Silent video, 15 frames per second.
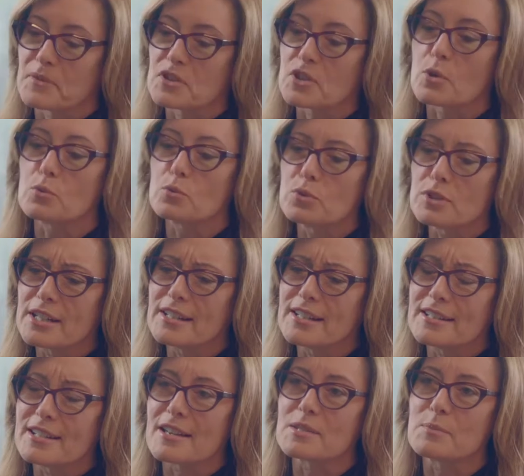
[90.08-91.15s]
So it
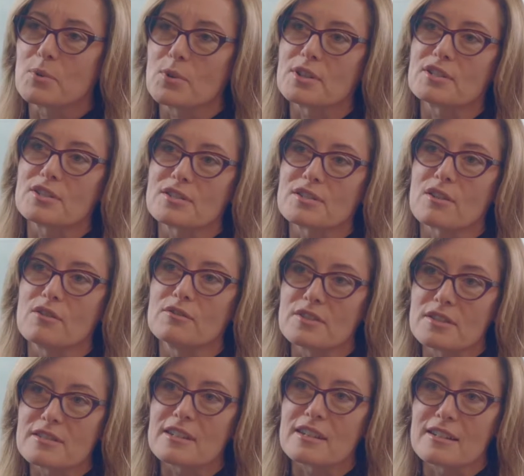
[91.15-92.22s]
really does point to
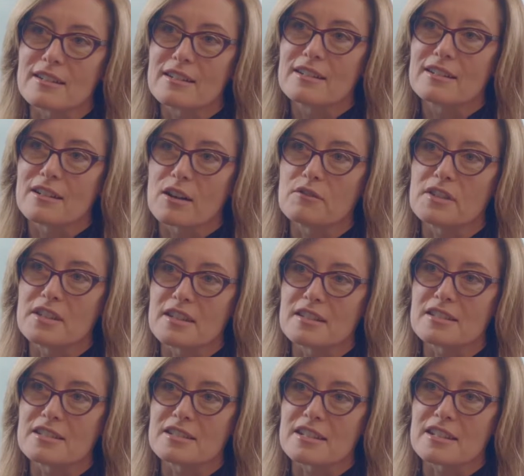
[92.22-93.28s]
solvency of the
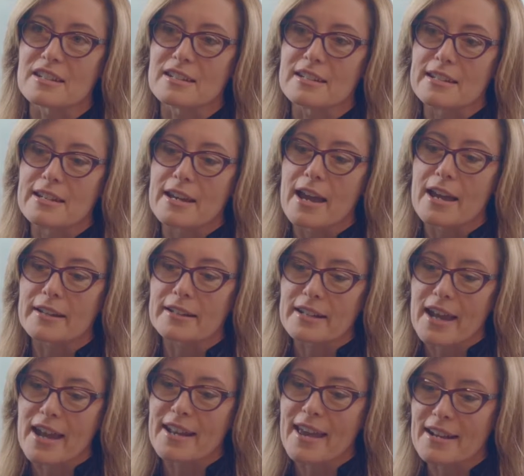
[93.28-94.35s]
entity.
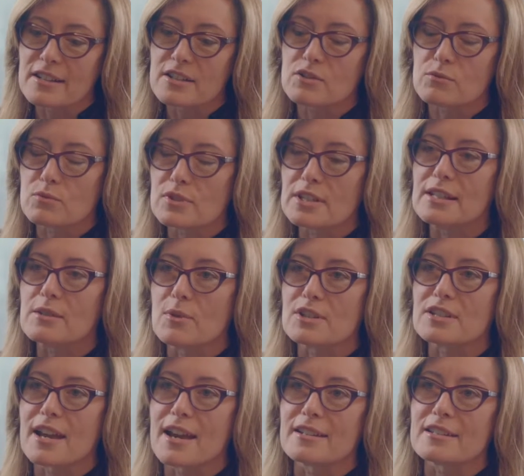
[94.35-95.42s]
And analysts really
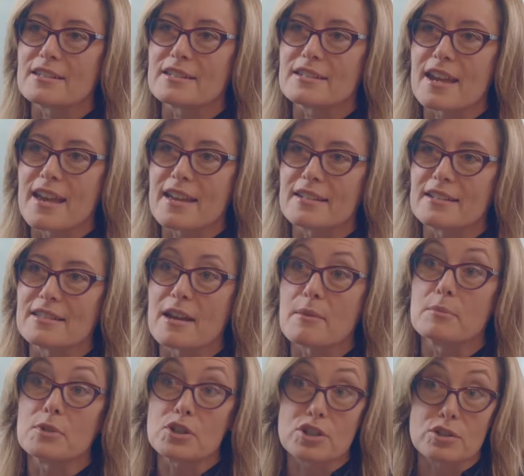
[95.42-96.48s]
want to understand
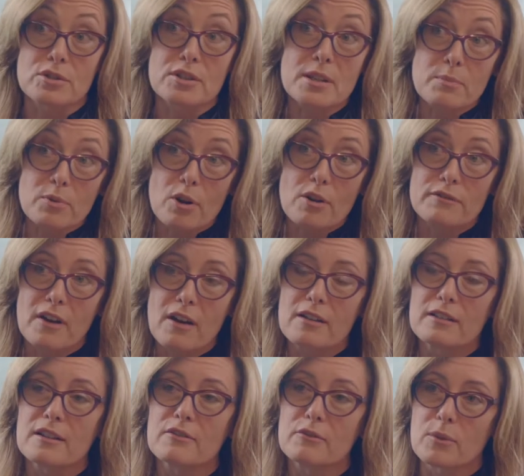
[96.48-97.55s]
that maturity
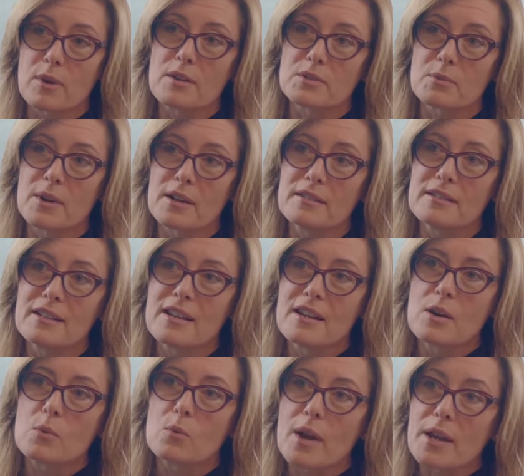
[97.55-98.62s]
profile as well.
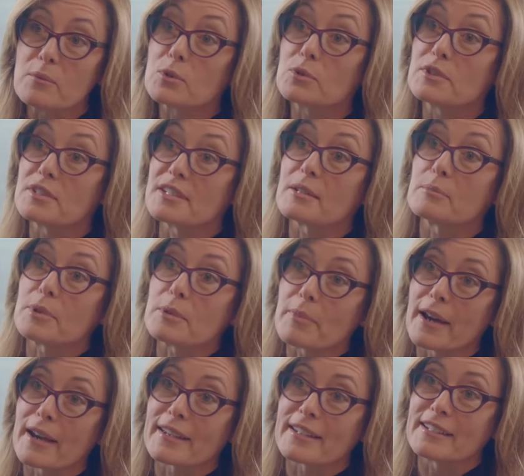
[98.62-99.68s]
When will the debt be
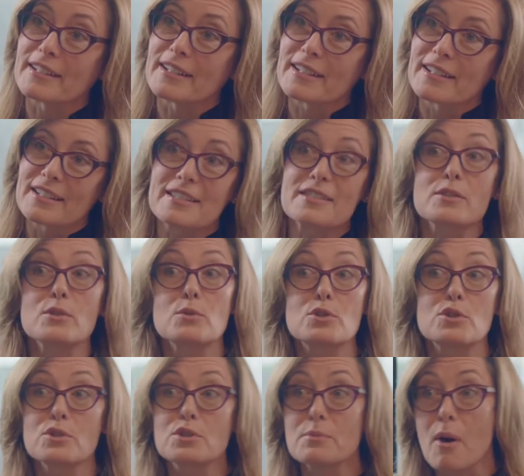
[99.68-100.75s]
paid? Is it all
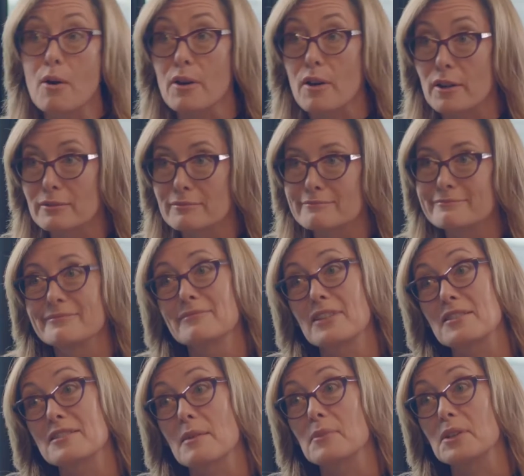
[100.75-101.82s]
due tomorrow?
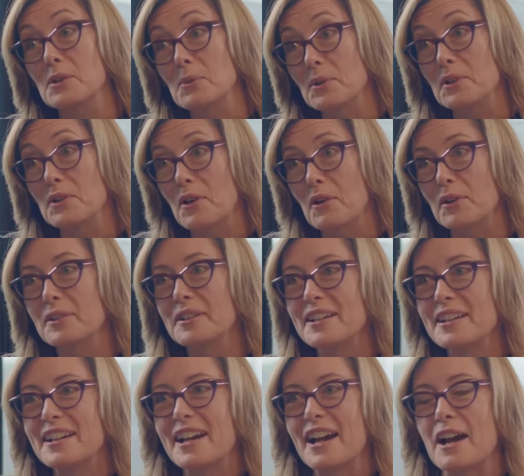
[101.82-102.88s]
That's something you want to
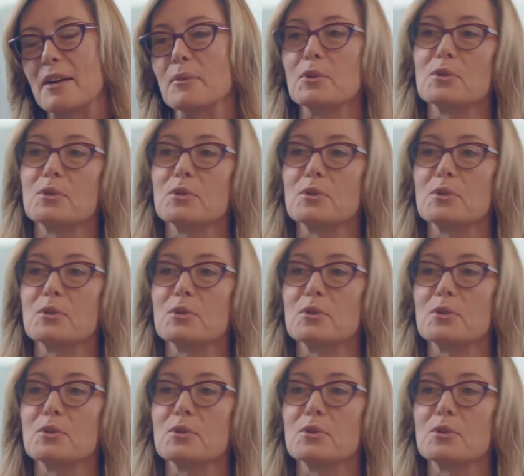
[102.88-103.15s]
know.